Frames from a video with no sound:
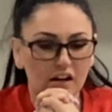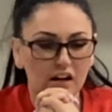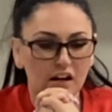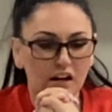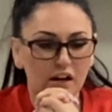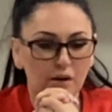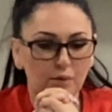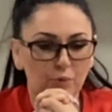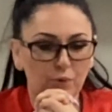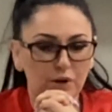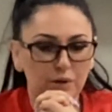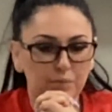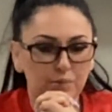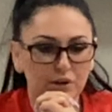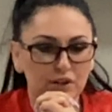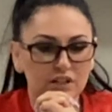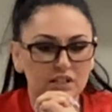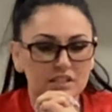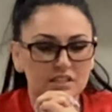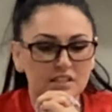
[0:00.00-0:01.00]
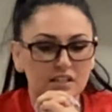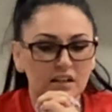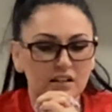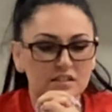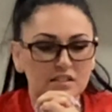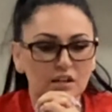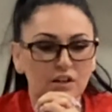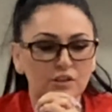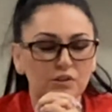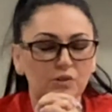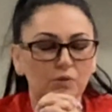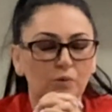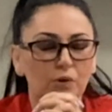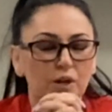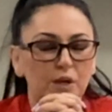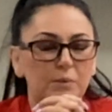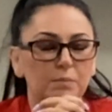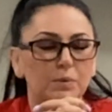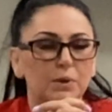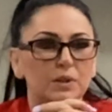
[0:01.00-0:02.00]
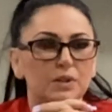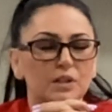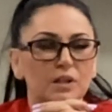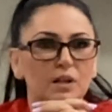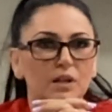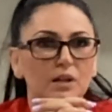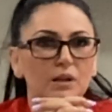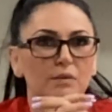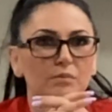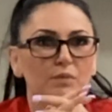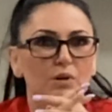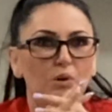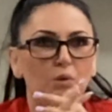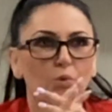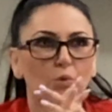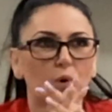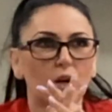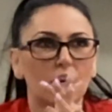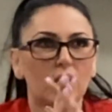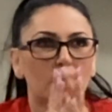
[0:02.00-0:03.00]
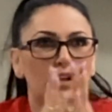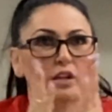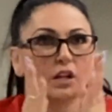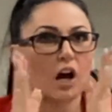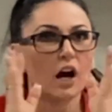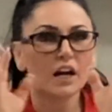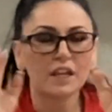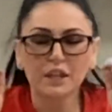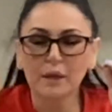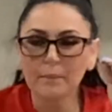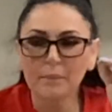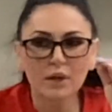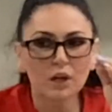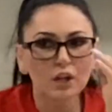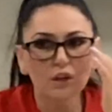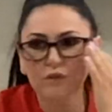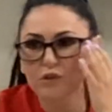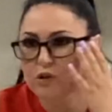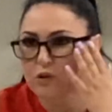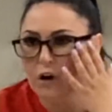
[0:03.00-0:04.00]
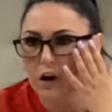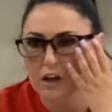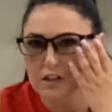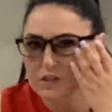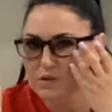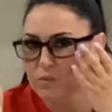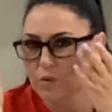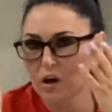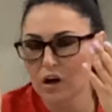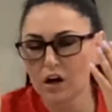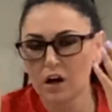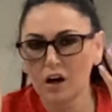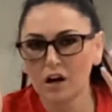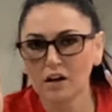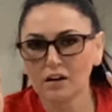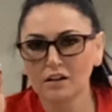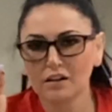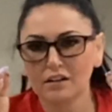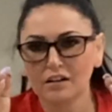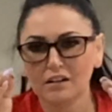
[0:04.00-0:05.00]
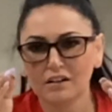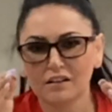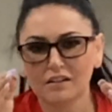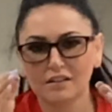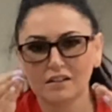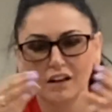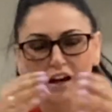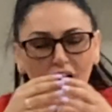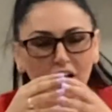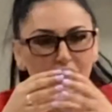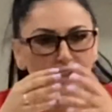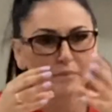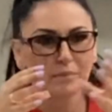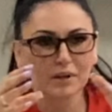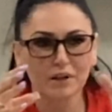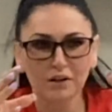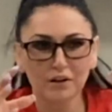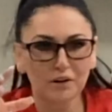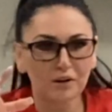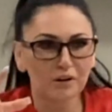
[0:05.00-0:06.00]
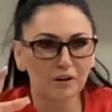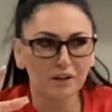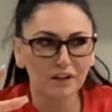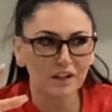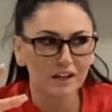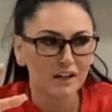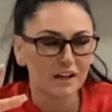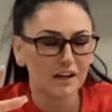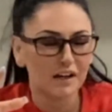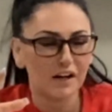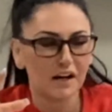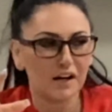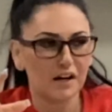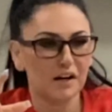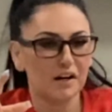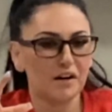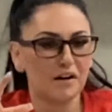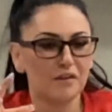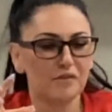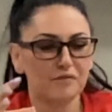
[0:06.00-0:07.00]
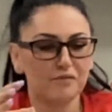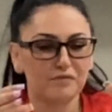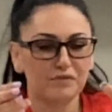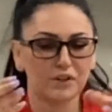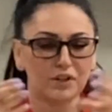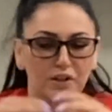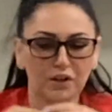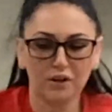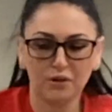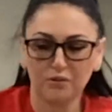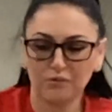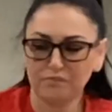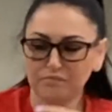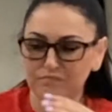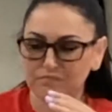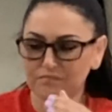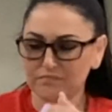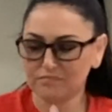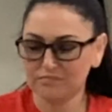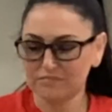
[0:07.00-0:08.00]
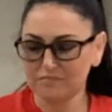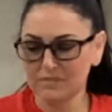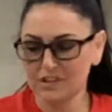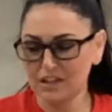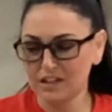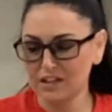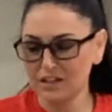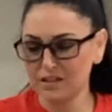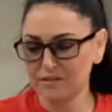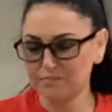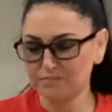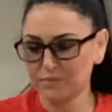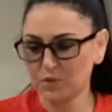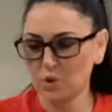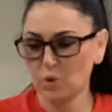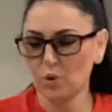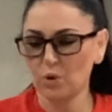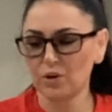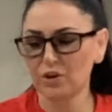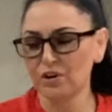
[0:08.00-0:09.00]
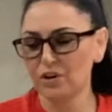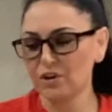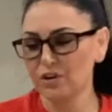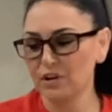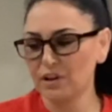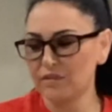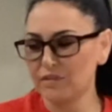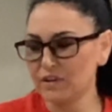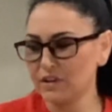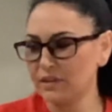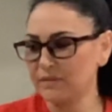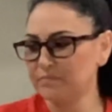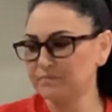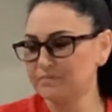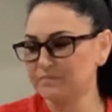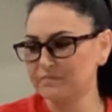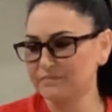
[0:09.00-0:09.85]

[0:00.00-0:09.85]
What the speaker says: When putting signs out, you want to put them where, not in the middle of a crosswalk, not in the middle of, the corner of a